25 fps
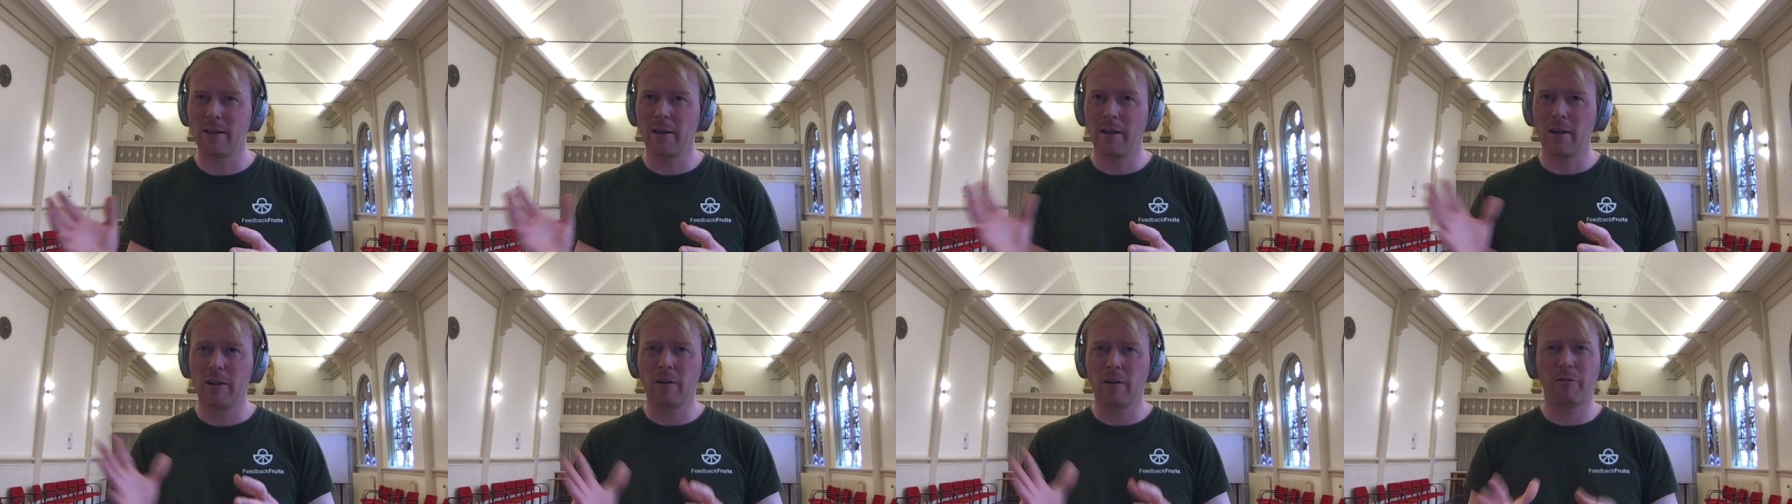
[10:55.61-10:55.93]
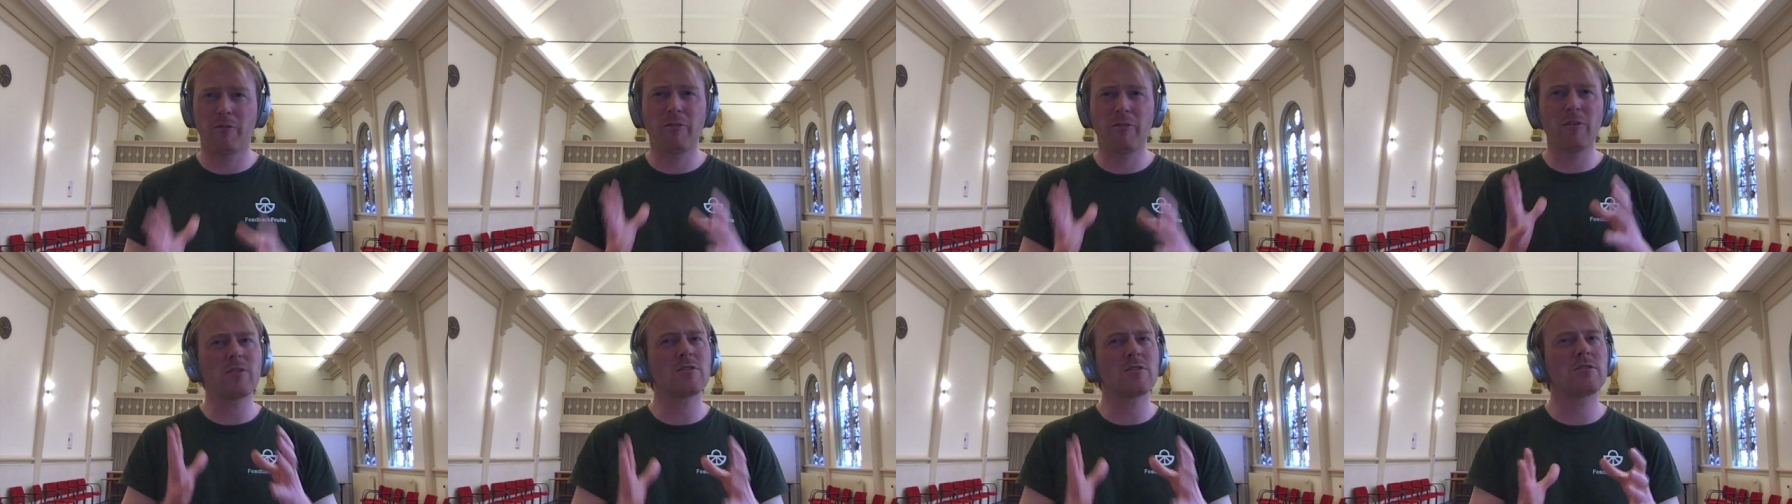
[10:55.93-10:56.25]
The
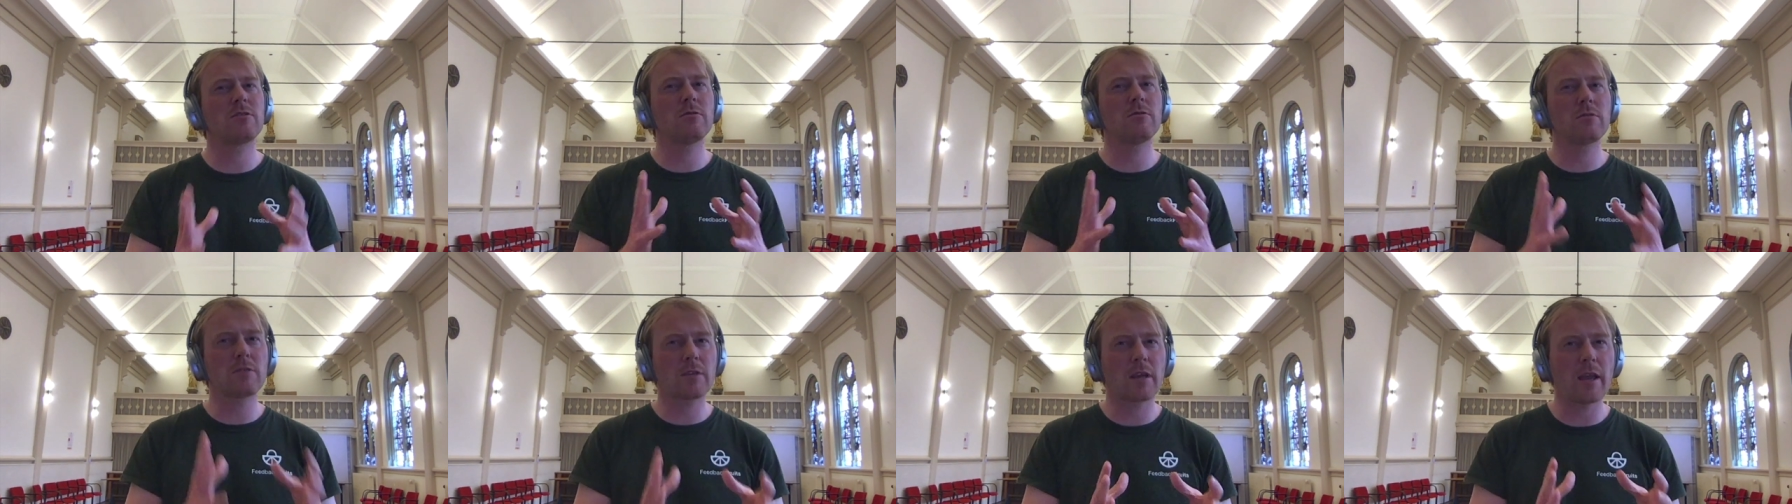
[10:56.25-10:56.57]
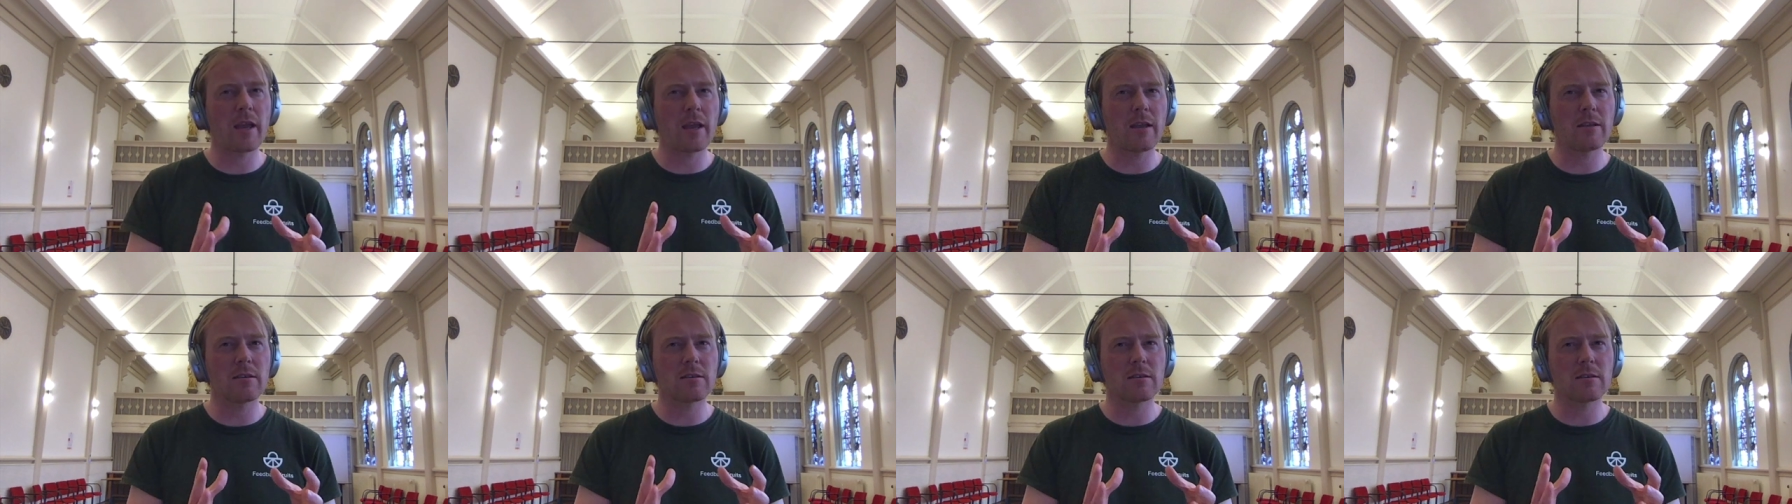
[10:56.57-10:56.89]
first use
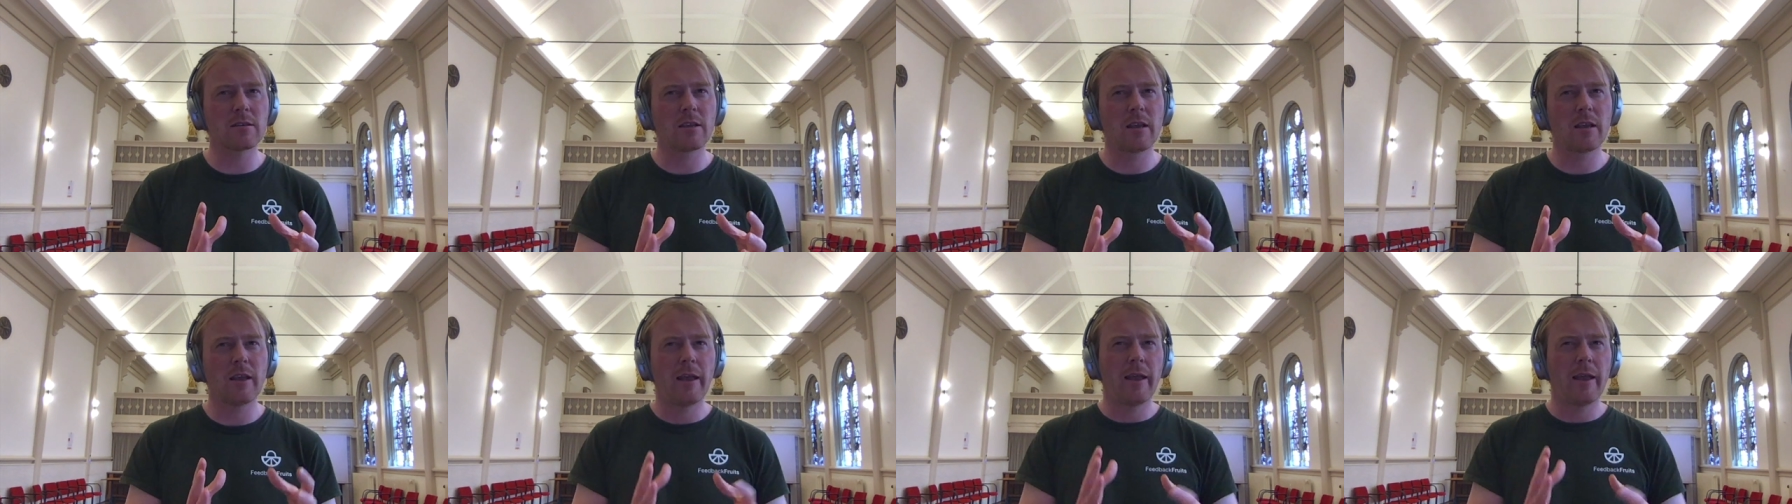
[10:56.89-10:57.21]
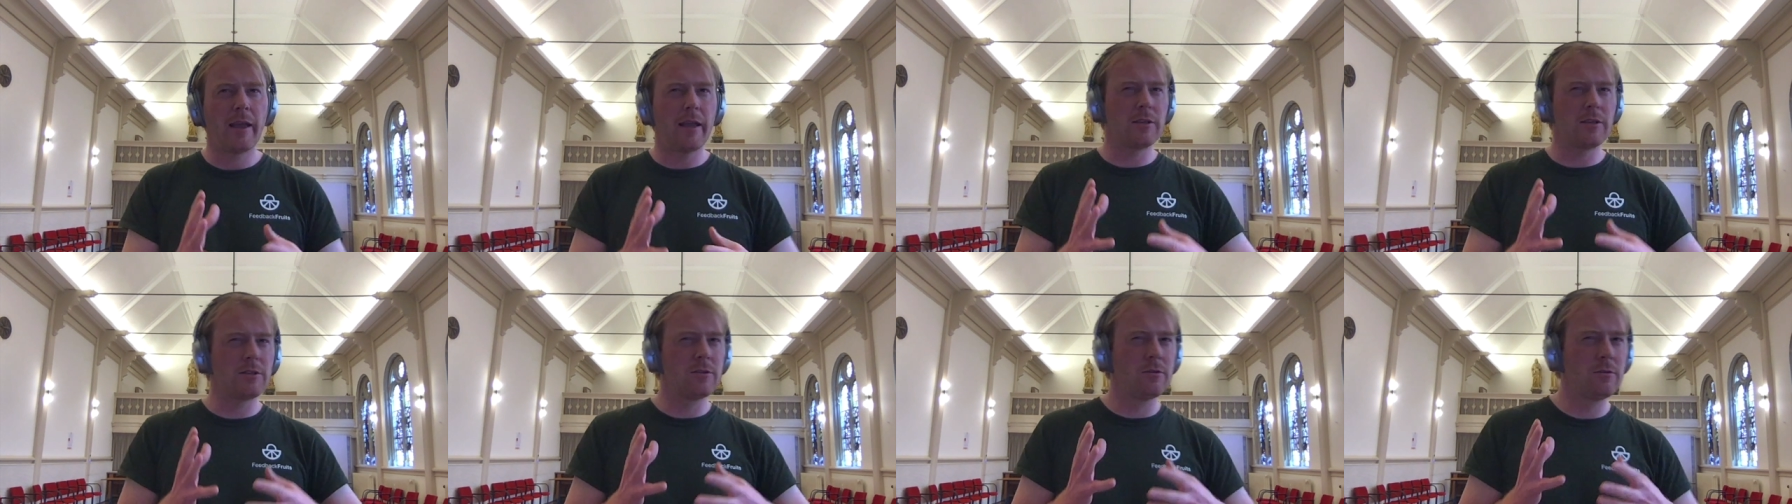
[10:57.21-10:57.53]
case
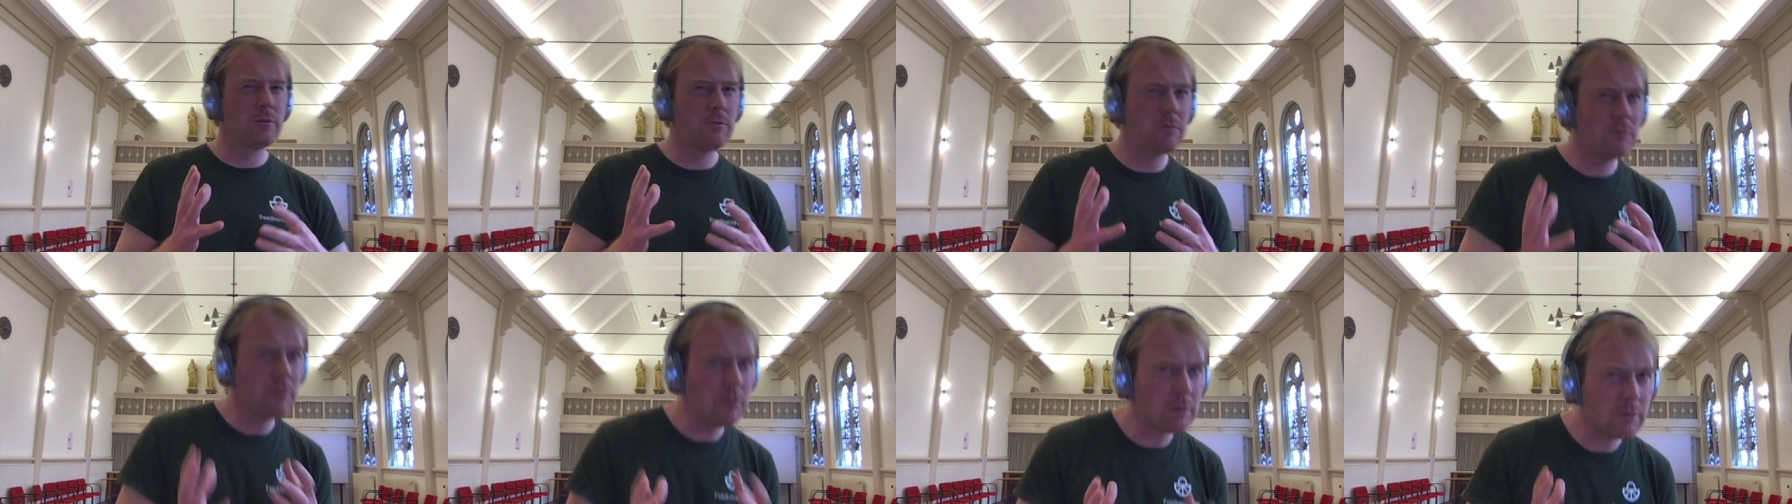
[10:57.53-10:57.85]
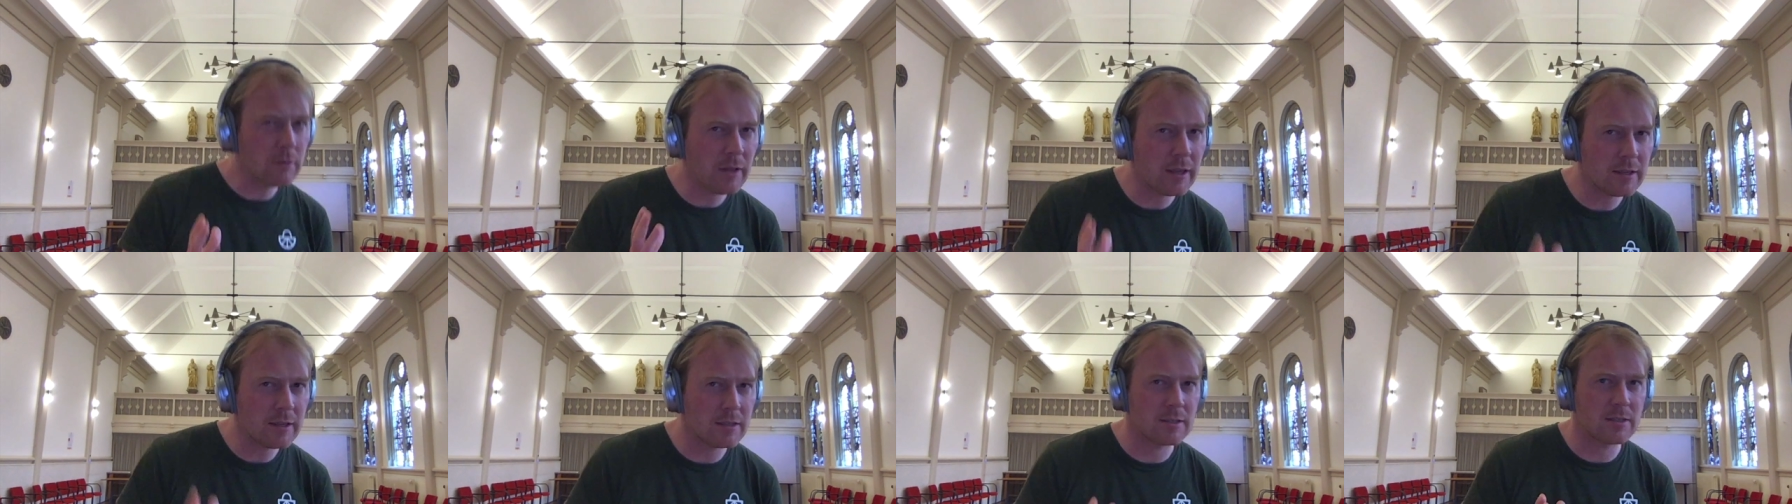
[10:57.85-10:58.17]
is not
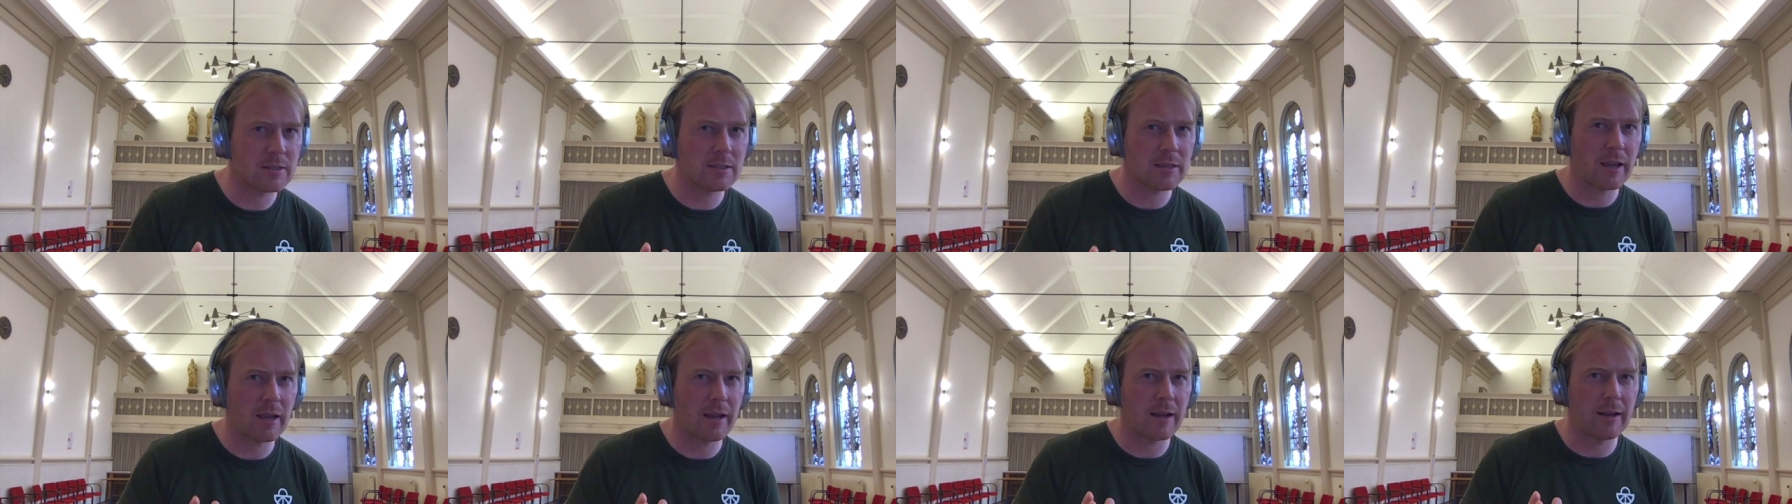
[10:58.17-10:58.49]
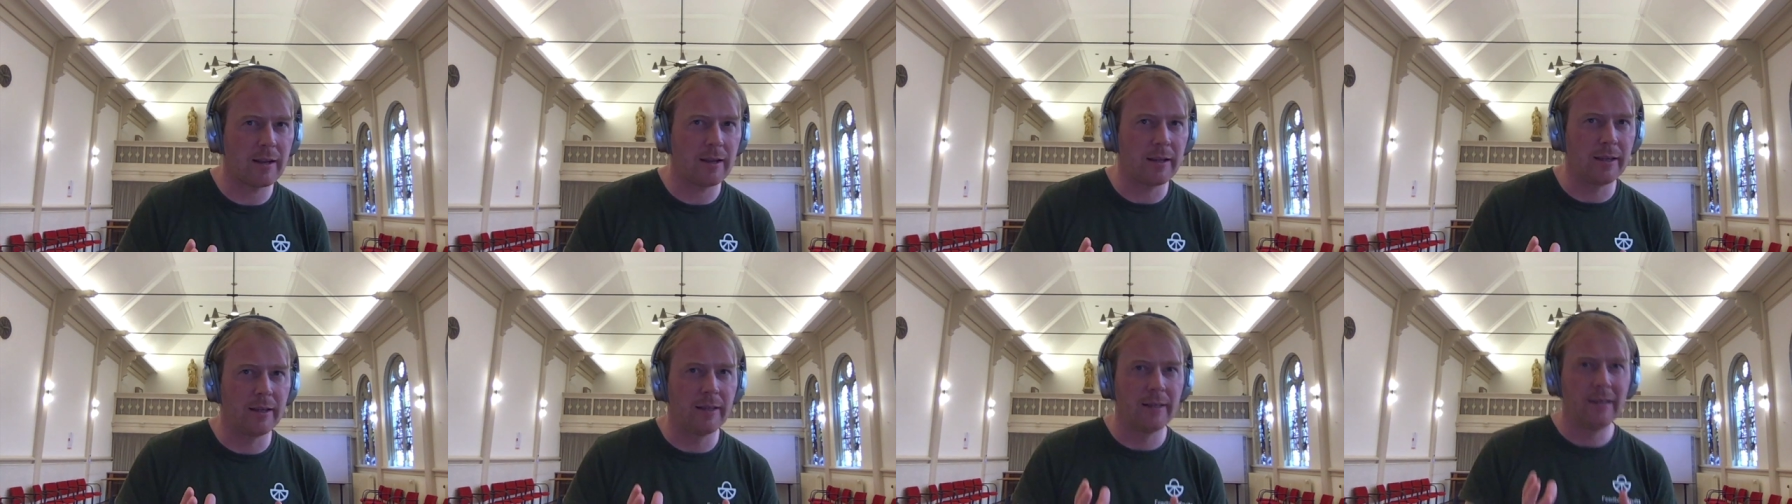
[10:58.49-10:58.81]

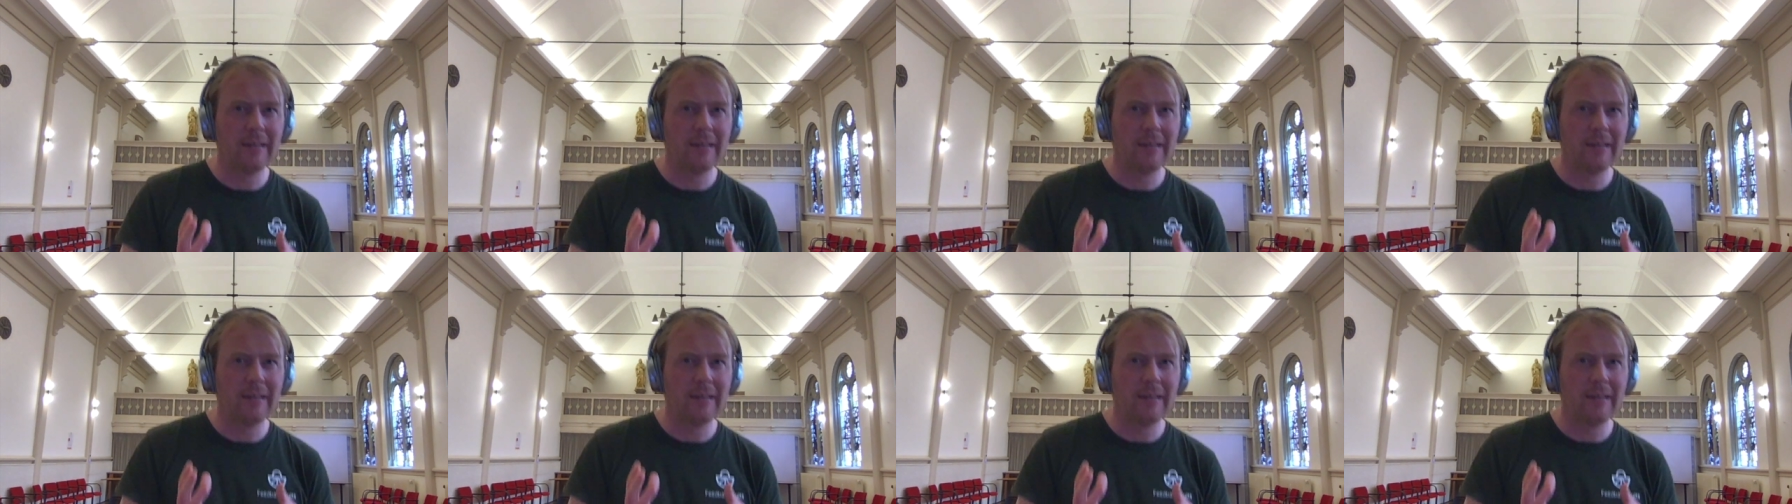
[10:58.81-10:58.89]
necessarily